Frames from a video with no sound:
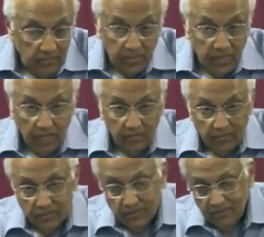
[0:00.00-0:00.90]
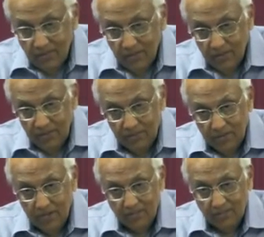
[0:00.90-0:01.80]
James and all the
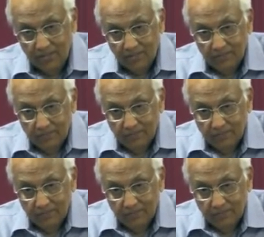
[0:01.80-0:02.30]
apostles.